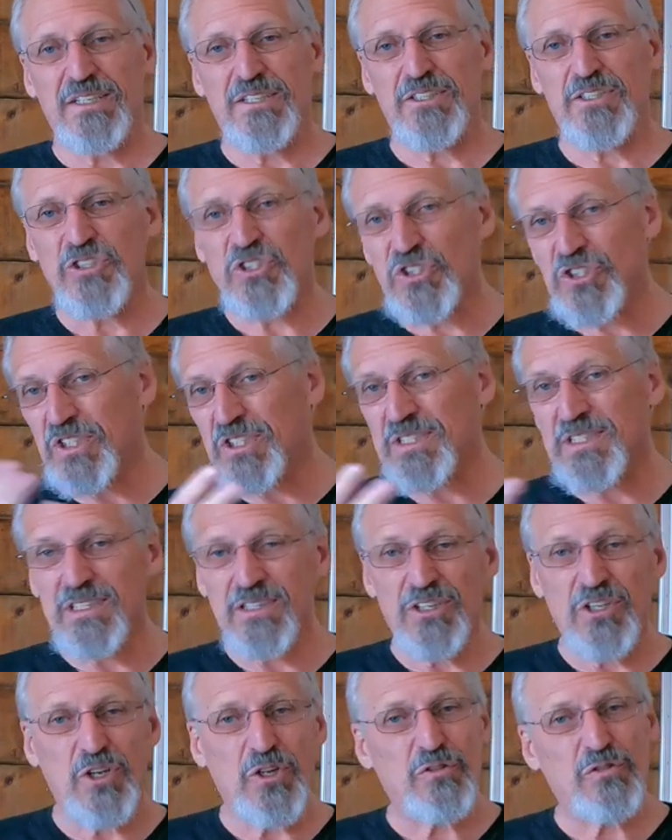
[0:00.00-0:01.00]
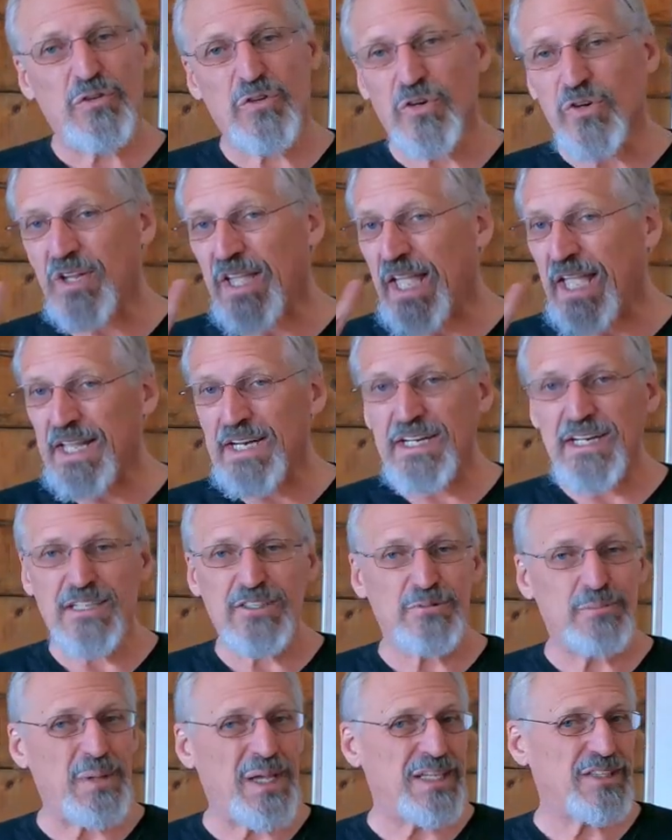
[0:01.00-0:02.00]
you shouldn't look for
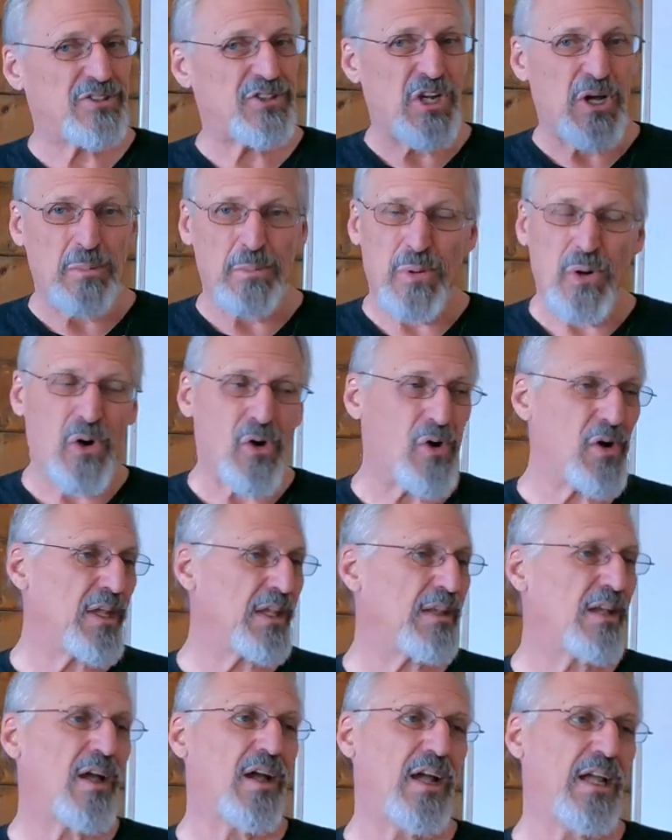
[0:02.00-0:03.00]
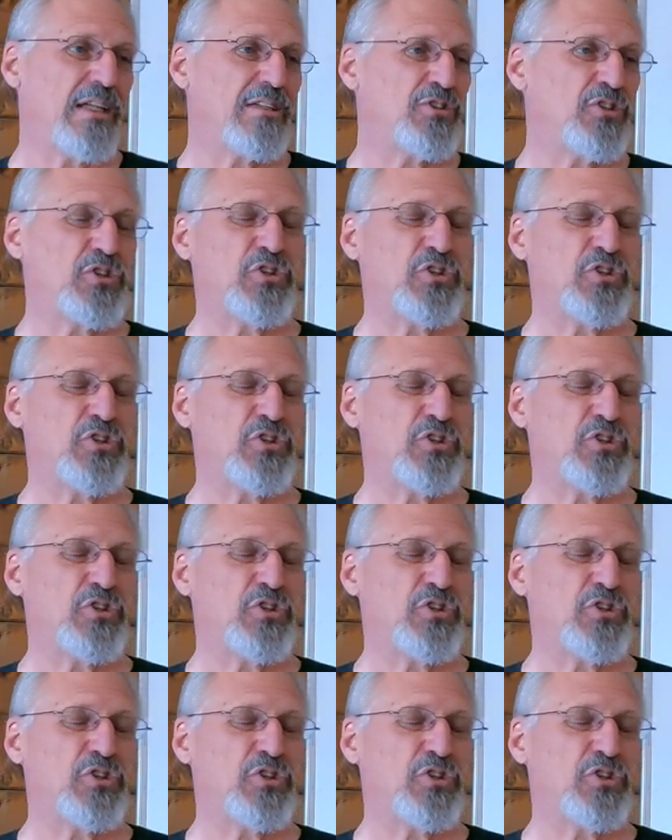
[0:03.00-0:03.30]
candidates based on party lines.